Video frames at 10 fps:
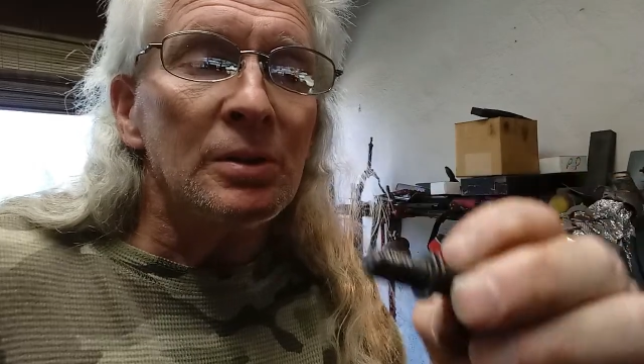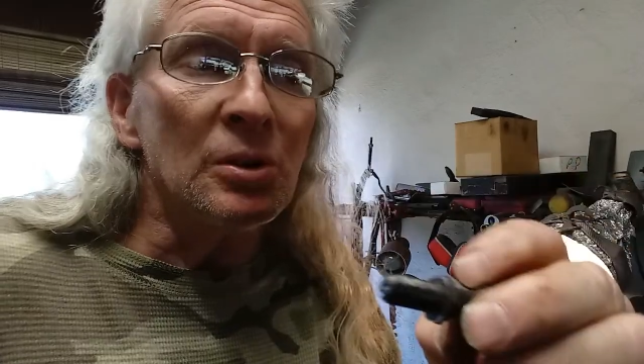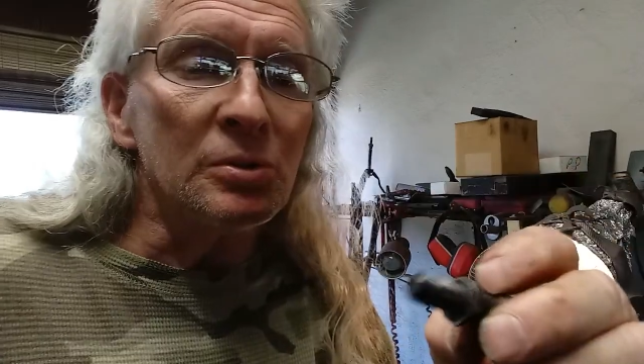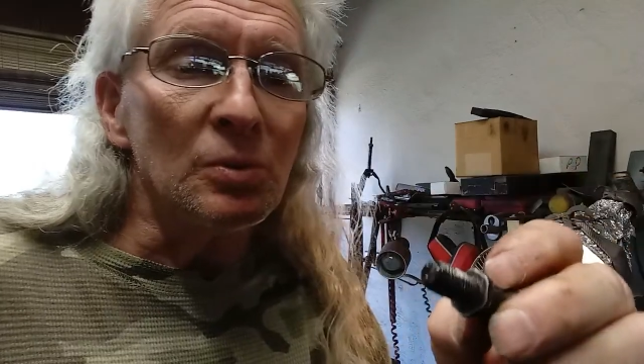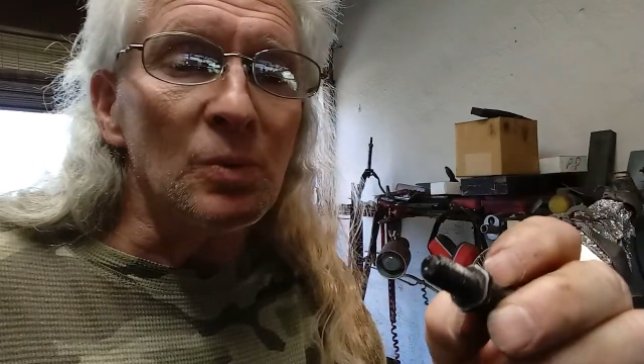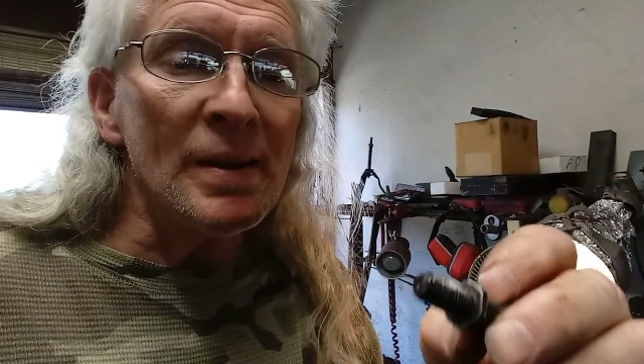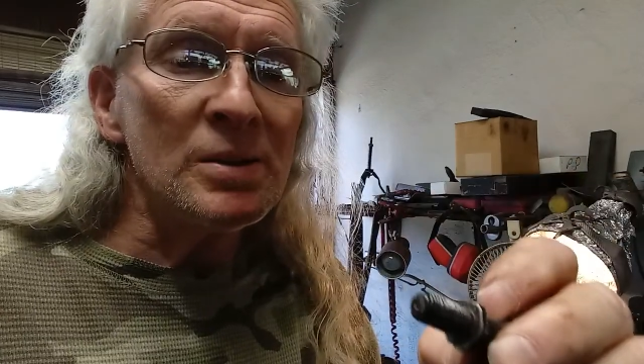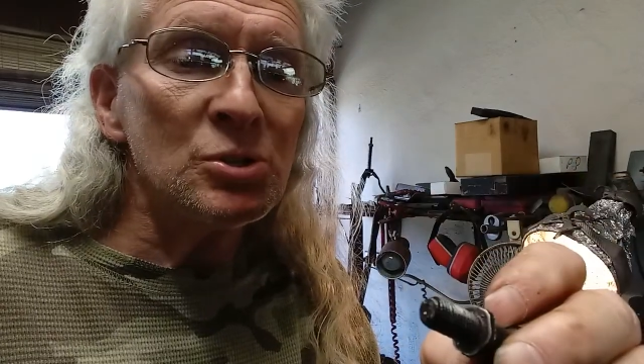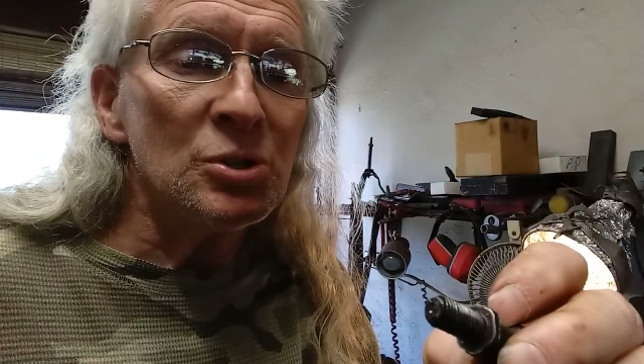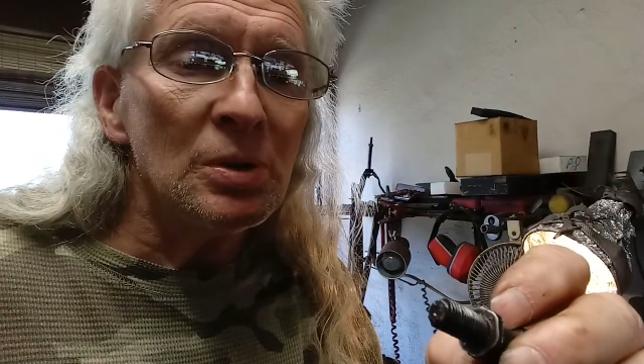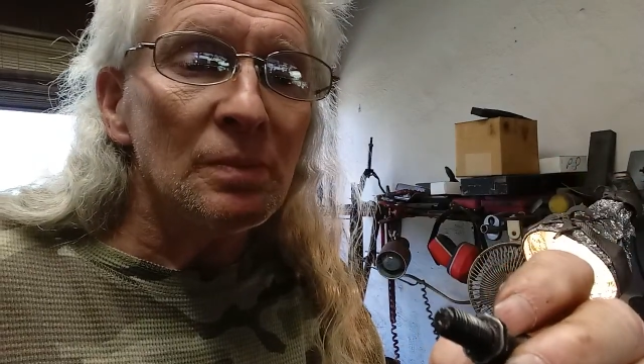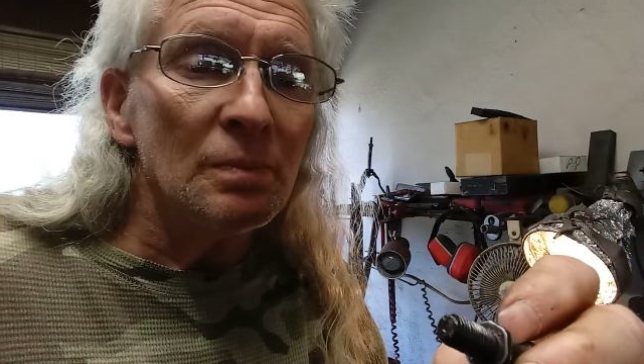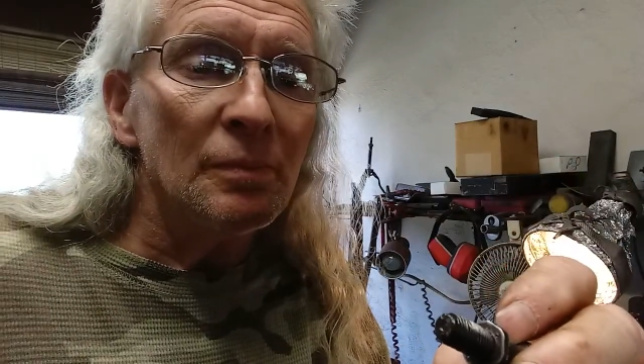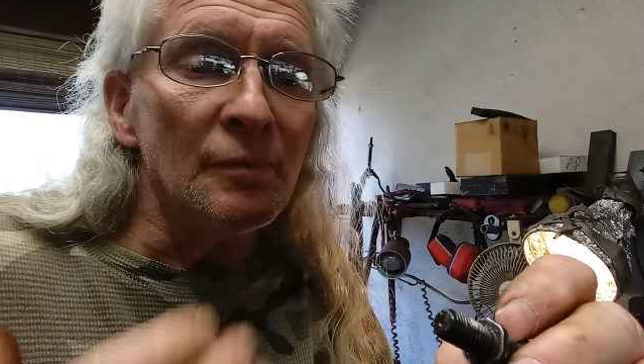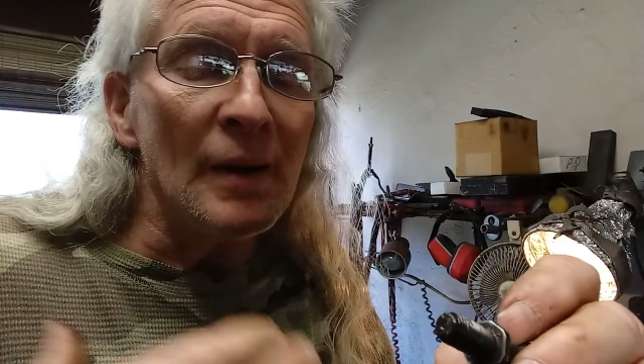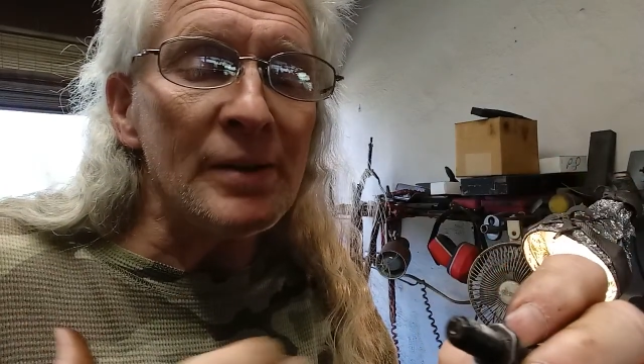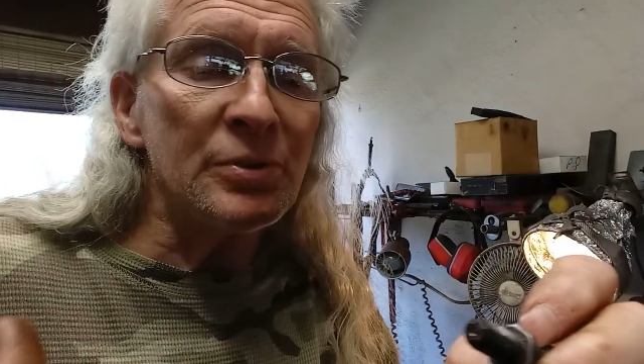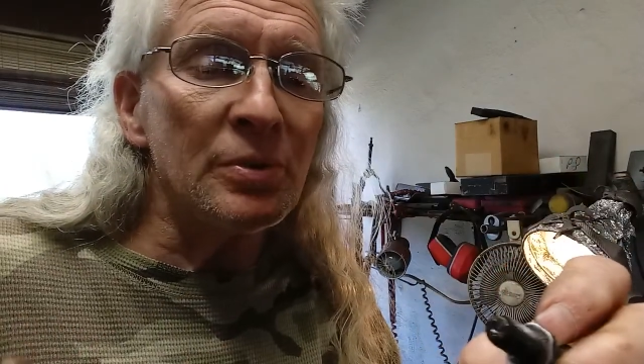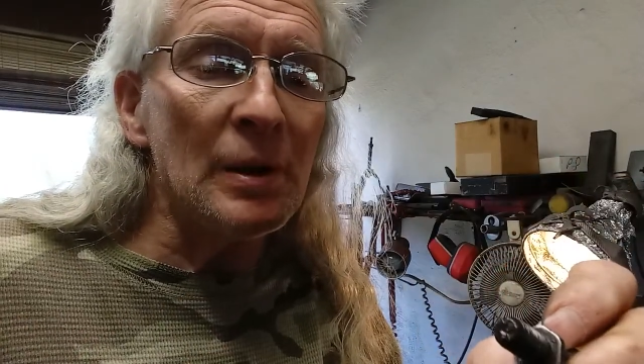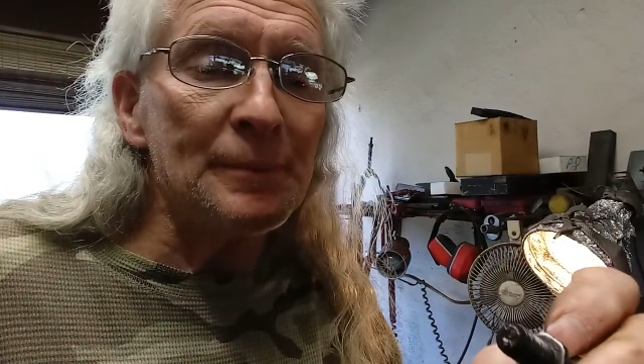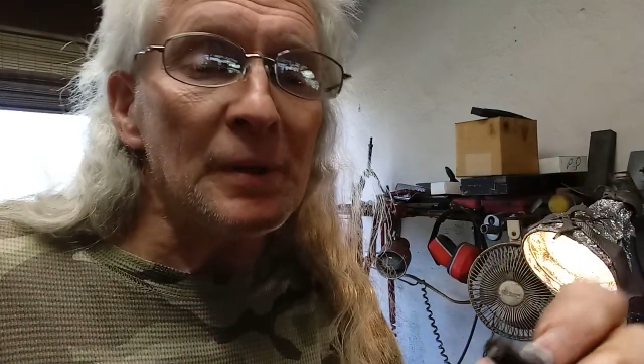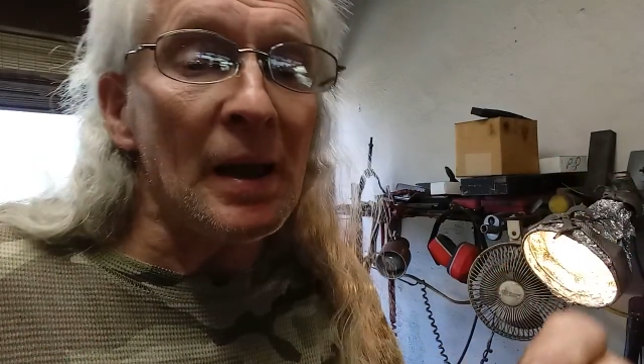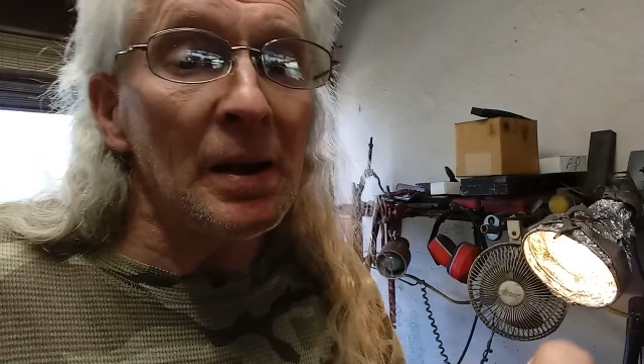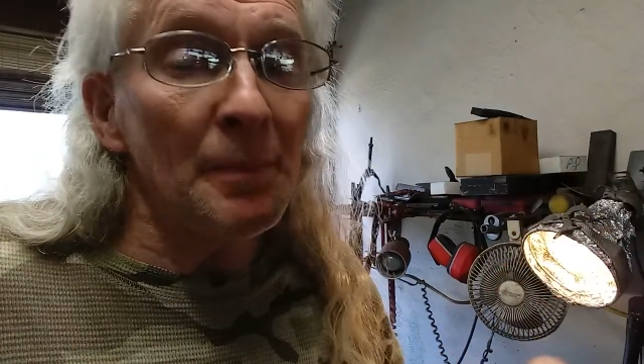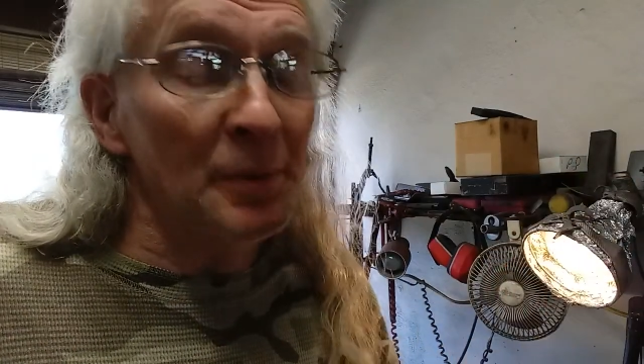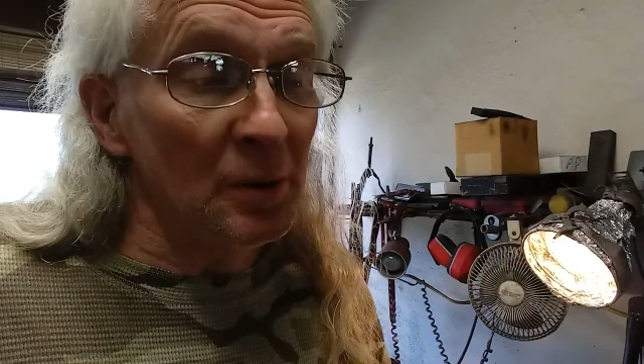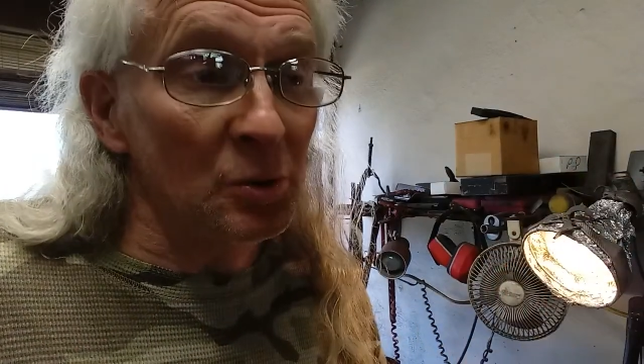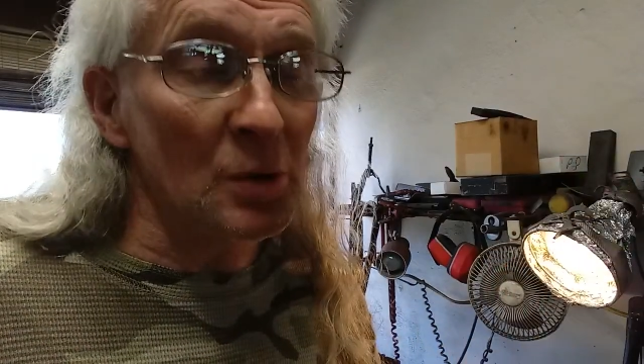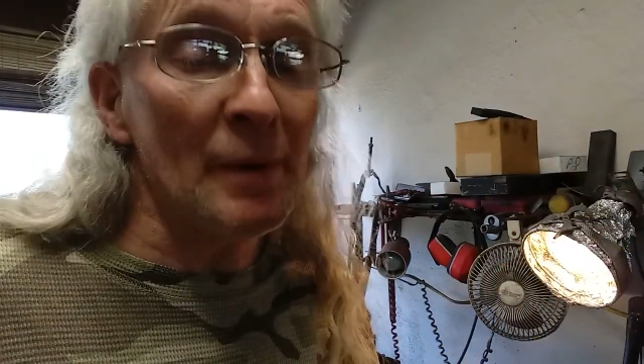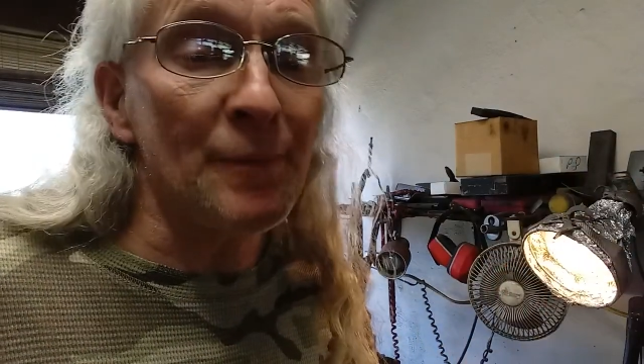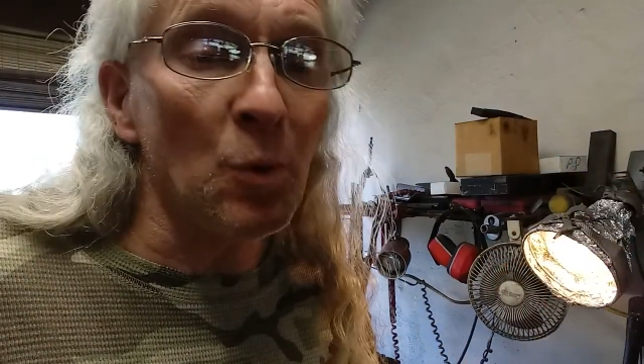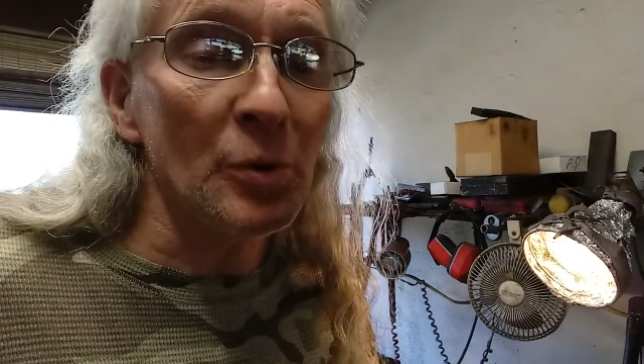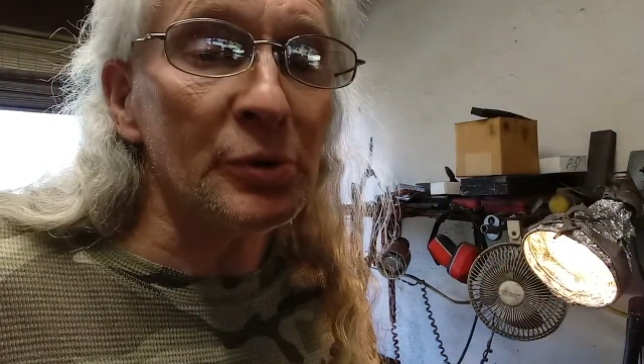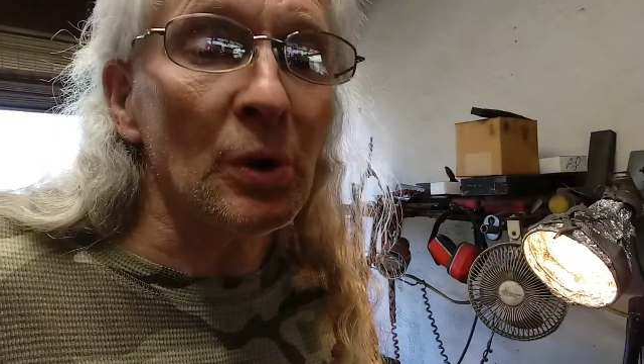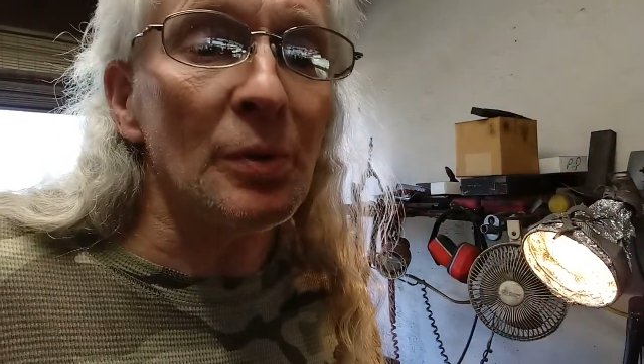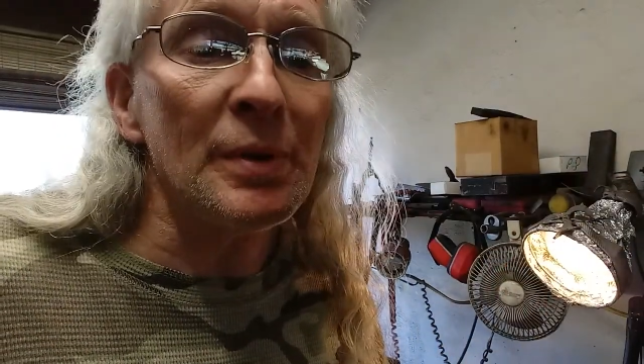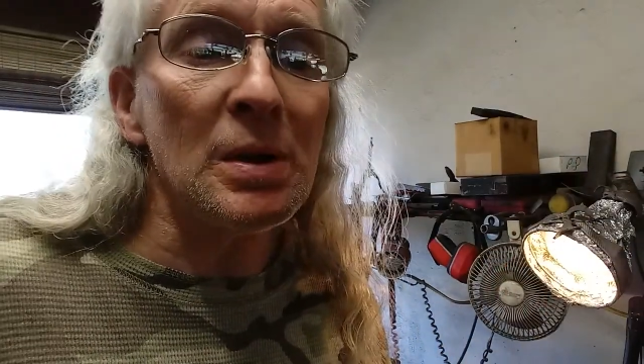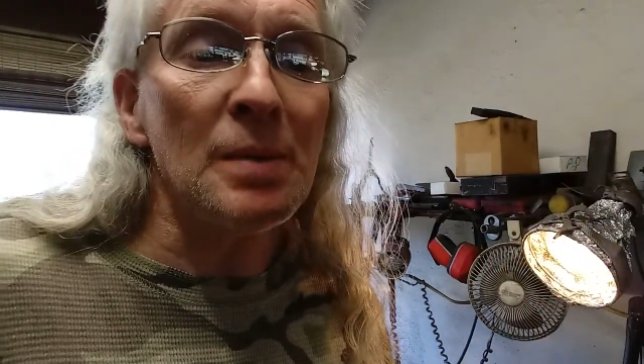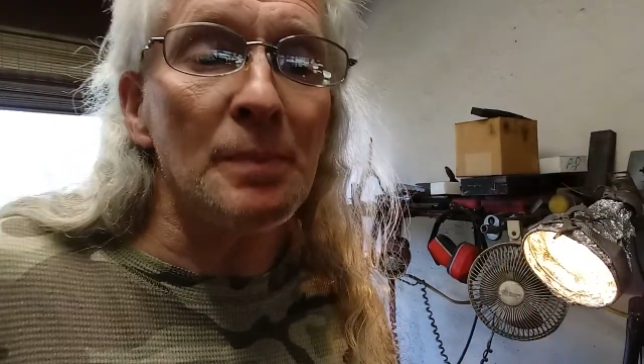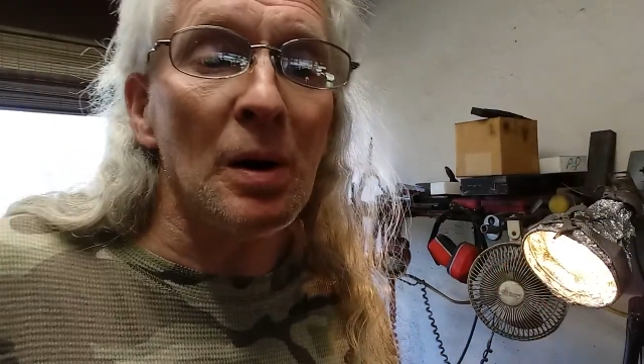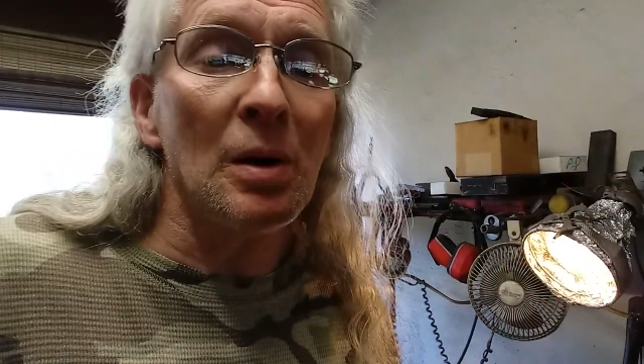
Took the wrench, vice grips, and a 2x4 so the